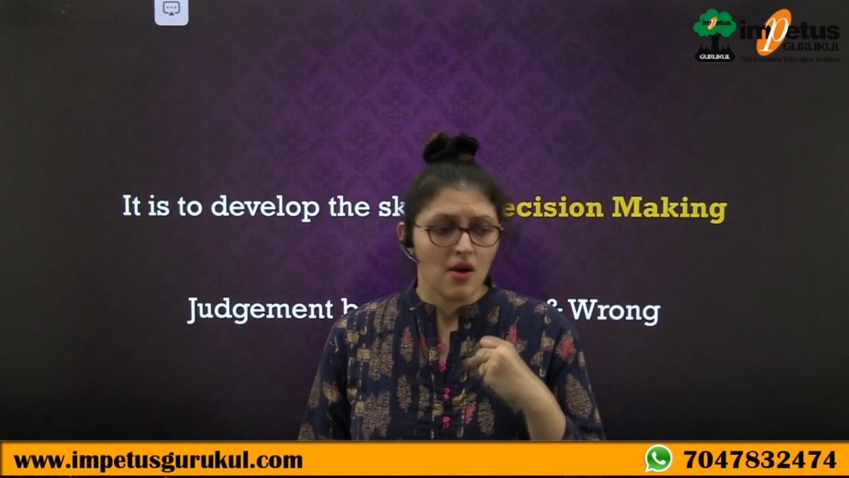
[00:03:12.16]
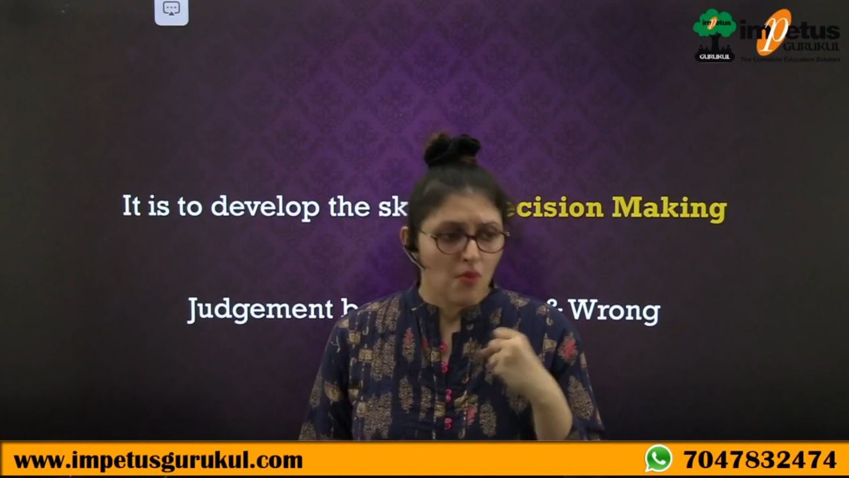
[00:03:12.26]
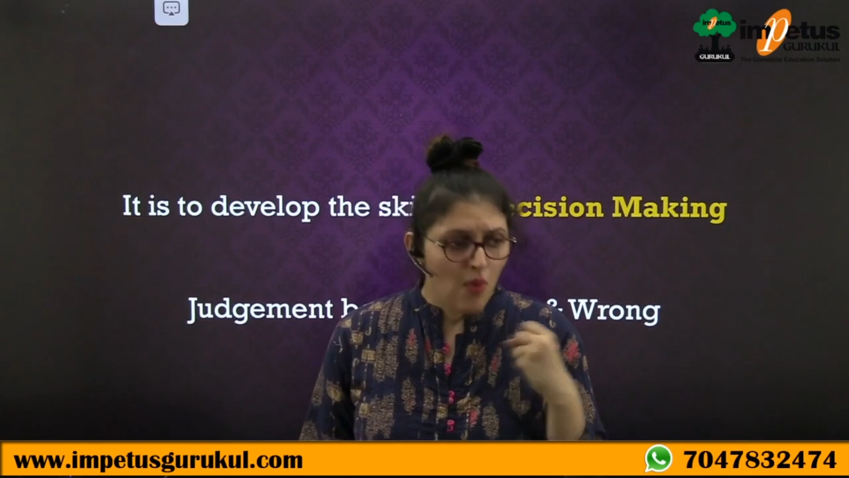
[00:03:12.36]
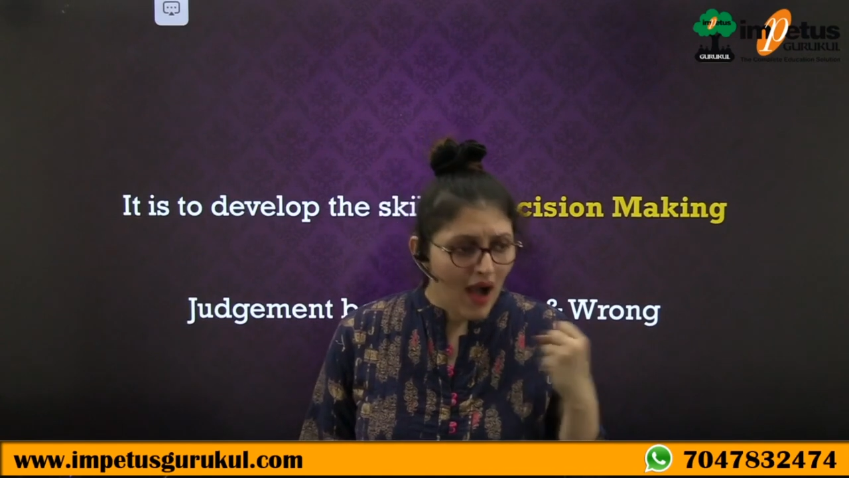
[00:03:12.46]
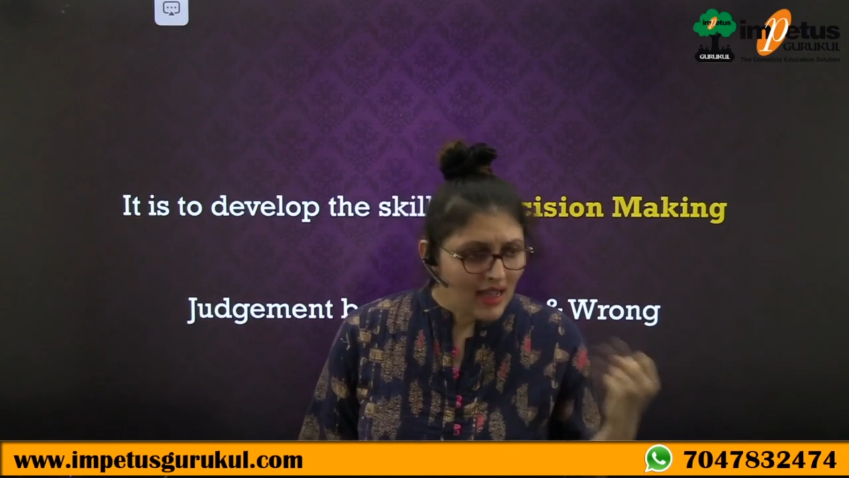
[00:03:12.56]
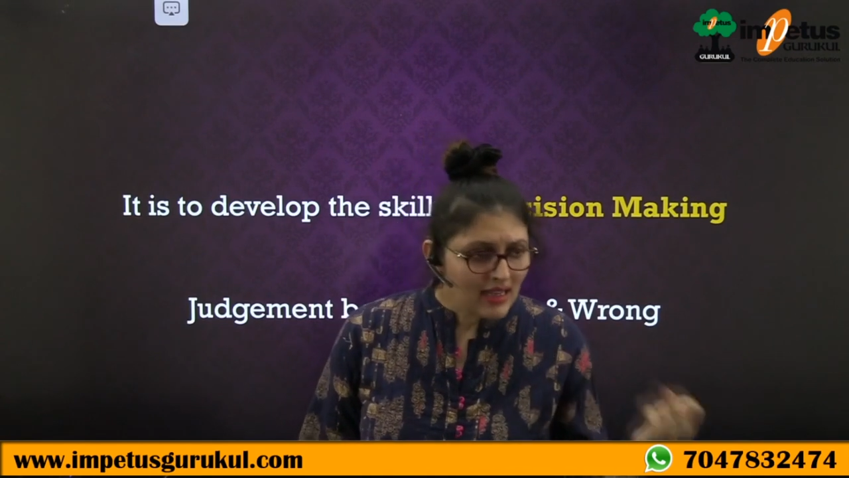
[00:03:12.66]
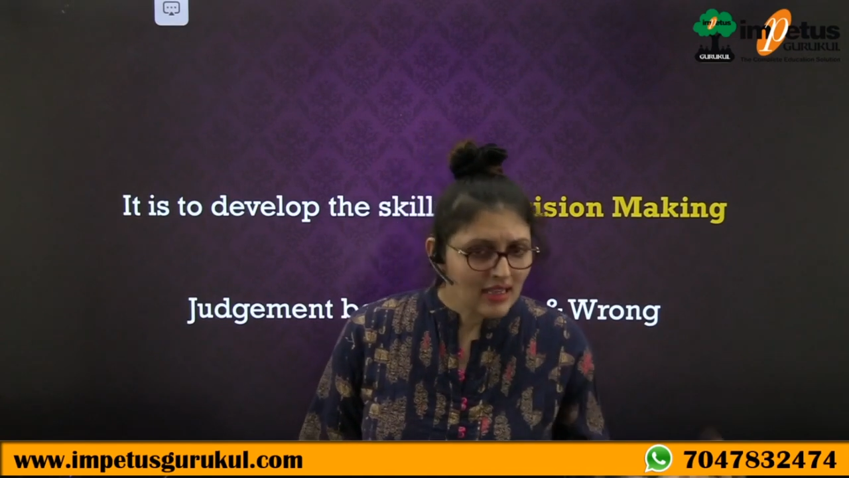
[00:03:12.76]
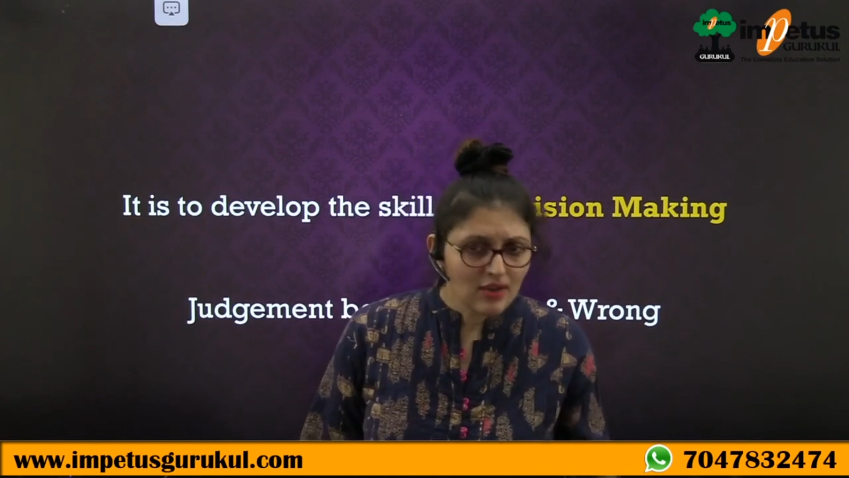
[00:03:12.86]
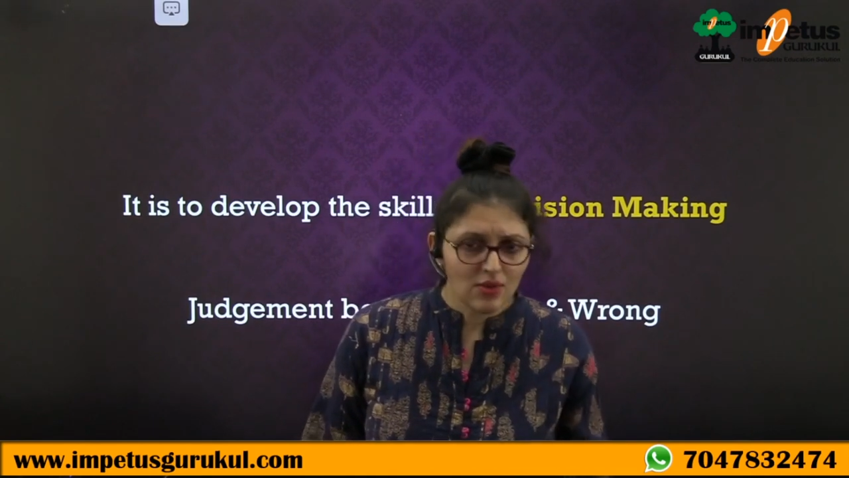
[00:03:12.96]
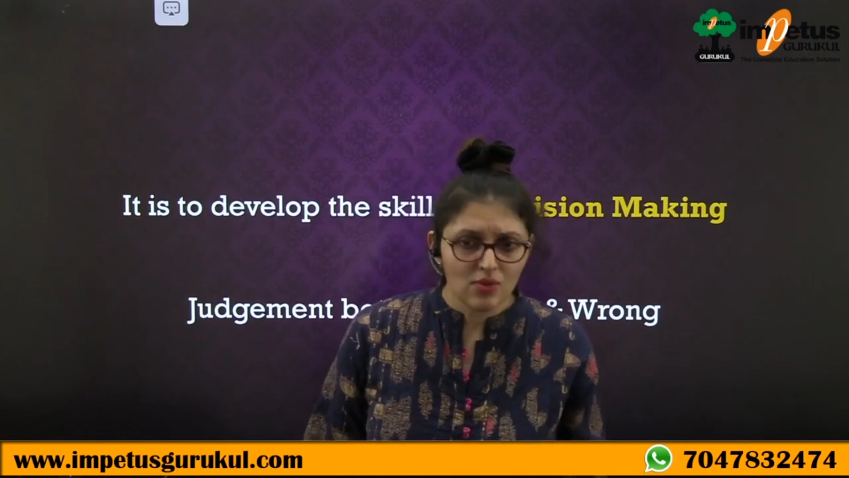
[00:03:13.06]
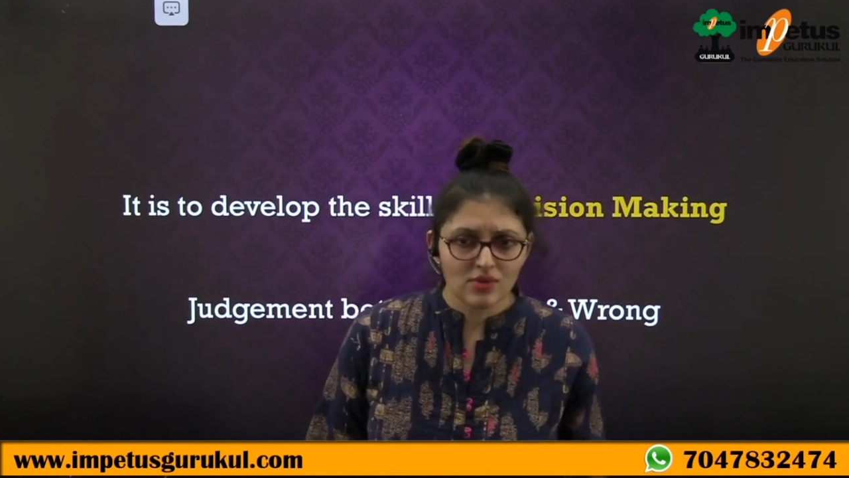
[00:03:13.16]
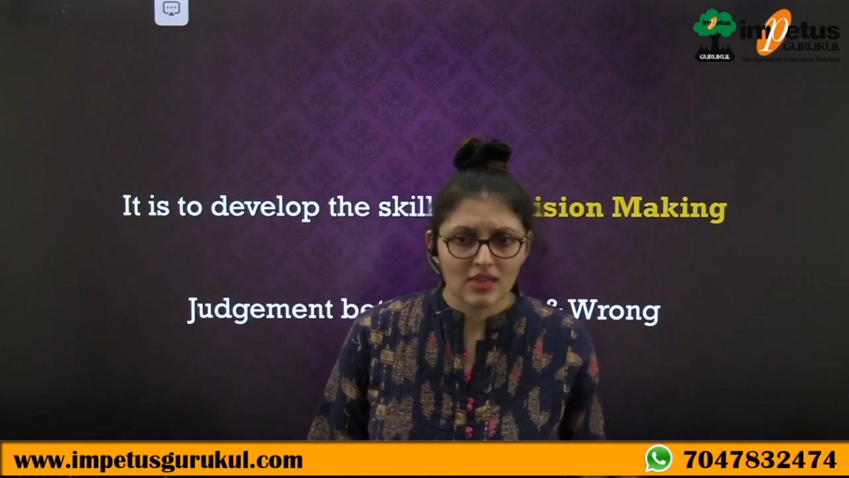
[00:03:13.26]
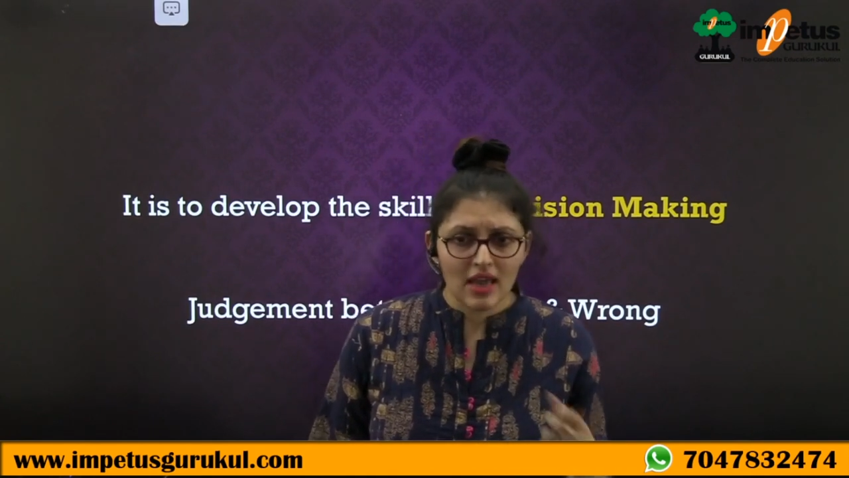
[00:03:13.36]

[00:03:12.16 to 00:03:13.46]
values,